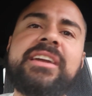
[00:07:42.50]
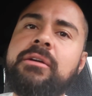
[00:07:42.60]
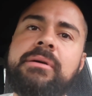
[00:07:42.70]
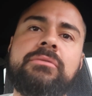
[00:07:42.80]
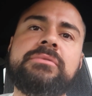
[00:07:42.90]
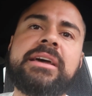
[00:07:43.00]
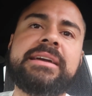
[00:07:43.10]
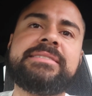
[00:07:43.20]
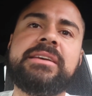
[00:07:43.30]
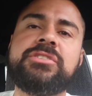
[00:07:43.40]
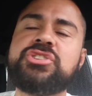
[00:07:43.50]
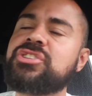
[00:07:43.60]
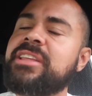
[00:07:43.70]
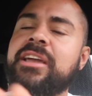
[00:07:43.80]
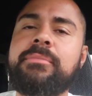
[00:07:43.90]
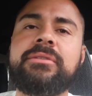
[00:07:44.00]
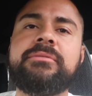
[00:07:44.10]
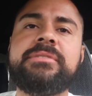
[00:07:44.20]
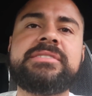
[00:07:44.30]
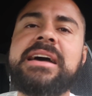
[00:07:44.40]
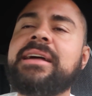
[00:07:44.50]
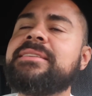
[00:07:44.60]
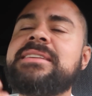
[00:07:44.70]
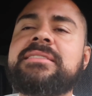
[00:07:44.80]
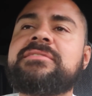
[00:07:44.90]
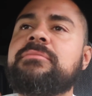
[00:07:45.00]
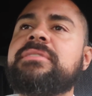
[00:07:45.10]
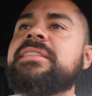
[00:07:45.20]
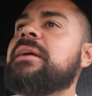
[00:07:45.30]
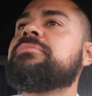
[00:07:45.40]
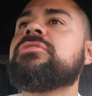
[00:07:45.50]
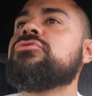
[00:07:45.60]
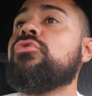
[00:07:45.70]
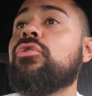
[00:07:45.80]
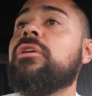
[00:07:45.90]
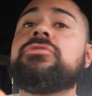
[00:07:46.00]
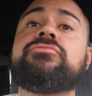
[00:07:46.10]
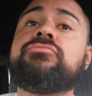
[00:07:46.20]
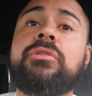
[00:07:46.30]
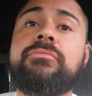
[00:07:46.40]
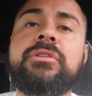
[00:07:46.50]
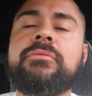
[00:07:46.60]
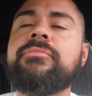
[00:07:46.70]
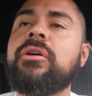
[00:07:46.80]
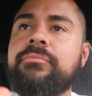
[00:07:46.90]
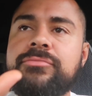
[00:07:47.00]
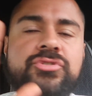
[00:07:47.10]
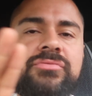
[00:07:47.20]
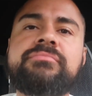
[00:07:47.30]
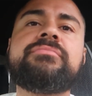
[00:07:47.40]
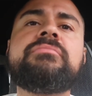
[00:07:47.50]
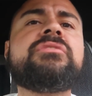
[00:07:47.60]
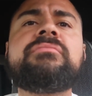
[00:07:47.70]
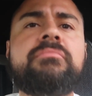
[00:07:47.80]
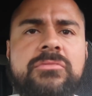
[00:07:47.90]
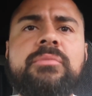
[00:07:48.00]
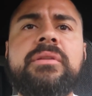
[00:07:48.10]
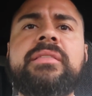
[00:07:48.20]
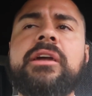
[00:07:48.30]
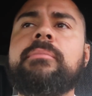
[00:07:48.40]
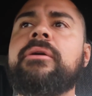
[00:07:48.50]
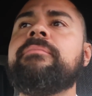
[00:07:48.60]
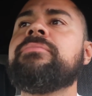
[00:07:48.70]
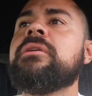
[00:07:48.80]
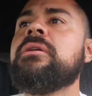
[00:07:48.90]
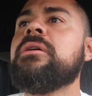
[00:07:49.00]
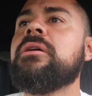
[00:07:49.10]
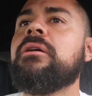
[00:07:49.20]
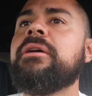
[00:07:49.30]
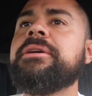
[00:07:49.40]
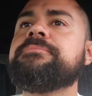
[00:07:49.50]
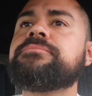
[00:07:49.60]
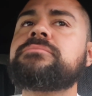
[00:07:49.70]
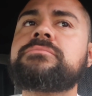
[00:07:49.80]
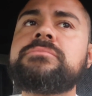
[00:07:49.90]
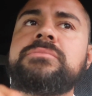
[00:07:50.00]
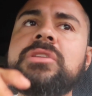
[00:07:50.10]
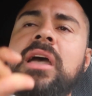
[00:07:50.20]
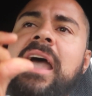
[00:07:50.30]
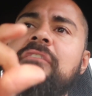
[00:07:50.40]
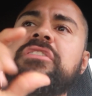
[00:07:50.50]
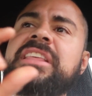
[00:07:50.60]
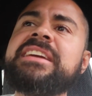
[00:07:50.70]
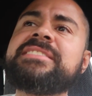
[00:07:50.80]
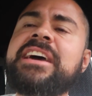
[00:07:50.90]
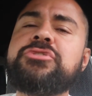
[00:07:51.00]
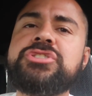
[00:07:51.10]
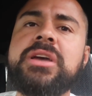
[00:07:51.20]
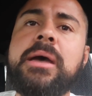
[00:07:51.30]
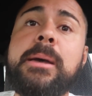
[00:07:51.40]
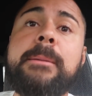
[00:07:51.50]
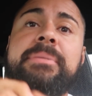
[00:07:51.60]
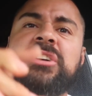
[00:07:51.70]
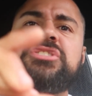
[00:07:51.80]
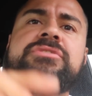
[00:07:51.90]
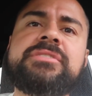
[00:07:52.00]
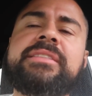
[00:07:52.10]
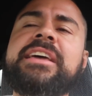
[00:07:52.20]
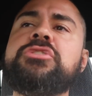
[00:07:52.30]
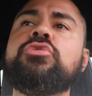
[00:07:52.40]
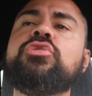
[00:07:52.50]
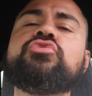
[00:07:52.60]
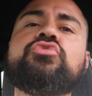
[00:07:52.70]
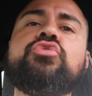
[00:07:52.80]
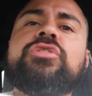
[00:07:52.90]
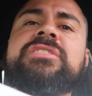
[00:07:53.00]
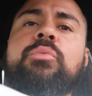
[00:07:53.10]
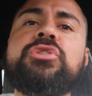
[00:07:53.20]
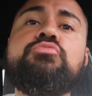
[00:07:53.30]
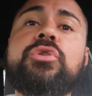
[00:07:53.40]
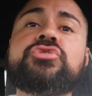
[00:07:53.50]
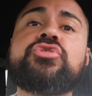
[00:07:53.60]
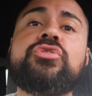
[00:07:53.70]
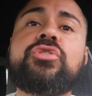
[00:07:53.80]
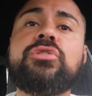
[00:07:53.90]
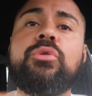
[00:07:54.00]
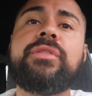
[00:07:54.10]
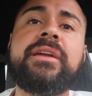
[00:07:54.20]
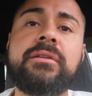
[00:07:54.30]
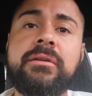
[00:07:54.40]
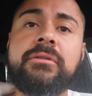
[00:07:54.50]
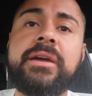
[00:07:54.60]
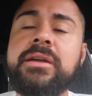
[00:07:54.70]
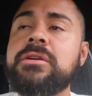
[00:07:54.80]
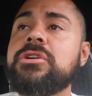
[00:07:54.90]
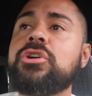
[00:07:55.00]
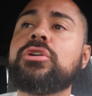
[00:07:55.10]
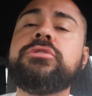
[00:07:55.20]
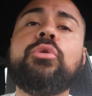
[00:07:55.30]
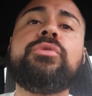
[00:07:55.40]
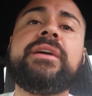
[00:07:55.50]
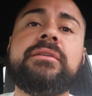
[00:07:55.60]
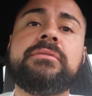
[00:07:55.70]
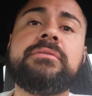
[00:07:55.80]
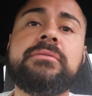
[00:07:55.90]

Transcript: think about. Like I said, just think about them. It's not something that I'm telling you, that's good. No, just something to think about. All right. Everything is energy. Because here's the thing. You'll also notice that when you wear certain clothing, okay, clothing